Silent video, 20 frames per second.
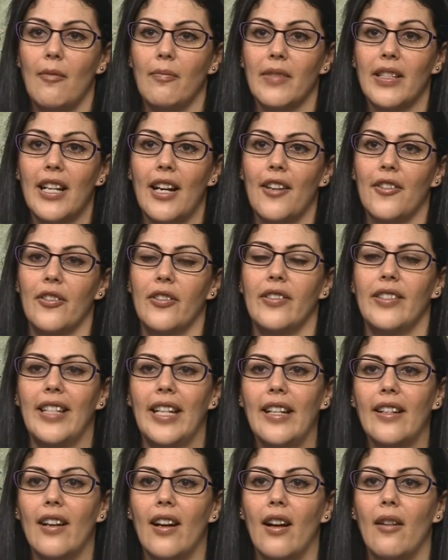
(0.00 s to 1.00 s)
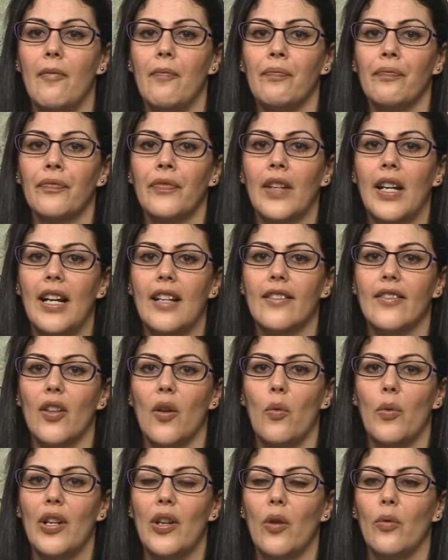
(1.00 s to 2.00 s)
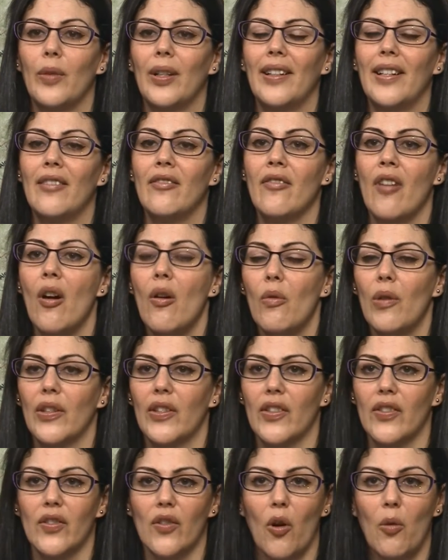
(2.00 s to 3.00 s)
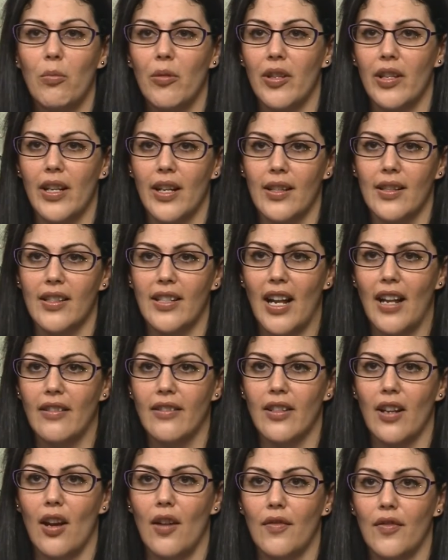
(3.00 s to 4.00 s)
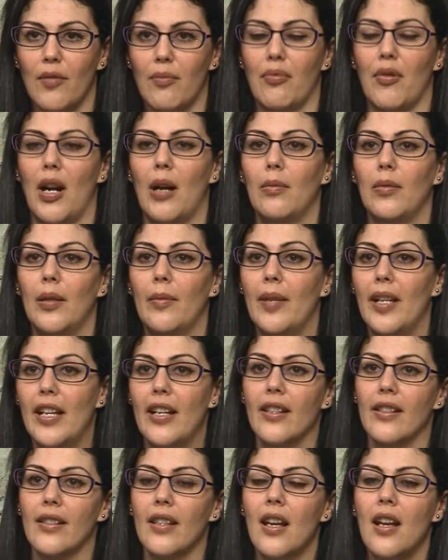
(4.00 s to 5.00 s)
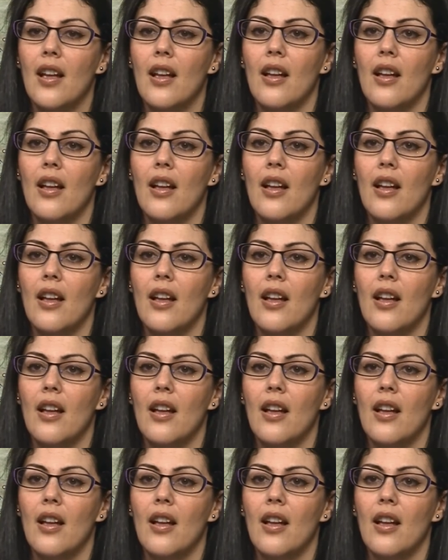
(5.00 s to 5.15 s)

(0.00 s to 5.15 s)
gather data. And so we don't really know what the scope or the extent of the problem is.